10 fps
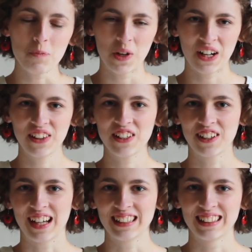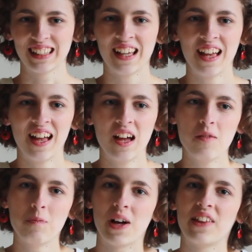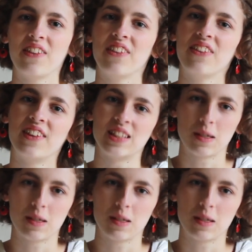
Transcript: put on the dress, but the